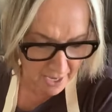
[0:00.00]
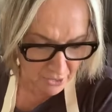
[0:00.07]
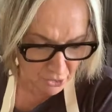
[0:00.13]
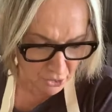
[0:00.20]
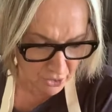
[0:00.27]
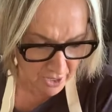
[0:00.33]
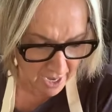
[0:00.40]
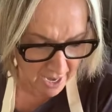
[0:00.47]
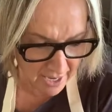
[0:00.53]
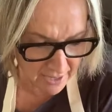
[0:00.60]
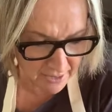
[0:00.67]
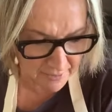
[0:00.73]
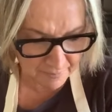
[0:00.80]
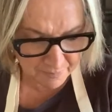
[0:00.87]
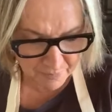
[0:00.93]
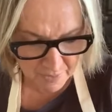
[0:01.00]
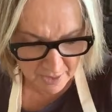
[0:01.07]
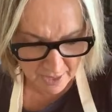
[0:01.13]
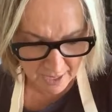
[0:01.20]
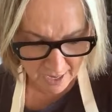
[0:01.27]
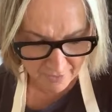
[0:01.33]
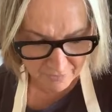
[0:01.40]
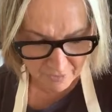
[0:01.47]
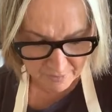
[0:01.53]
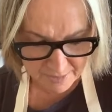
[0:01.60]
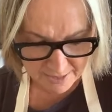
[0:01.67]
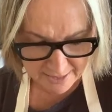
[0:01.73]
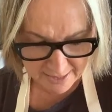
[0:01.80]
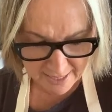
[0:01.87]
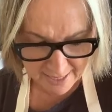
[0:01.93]
And you can have them
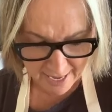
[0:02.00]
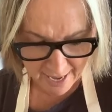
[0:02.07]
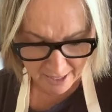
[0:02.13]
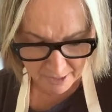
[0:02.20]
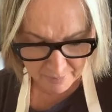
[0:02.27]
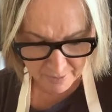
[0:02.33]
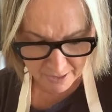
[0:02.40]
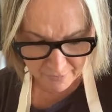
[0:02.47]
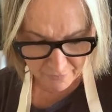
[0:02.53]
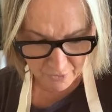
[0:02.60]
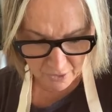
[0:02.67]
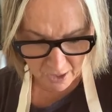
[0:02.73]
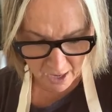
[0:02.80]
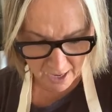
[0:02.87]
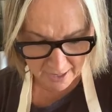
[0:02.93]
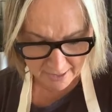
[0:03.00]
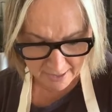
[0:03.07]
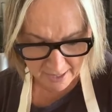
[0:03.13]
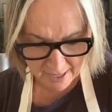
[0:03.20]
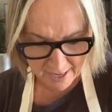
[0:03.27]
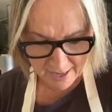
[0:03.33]
sticking out a bit if you like.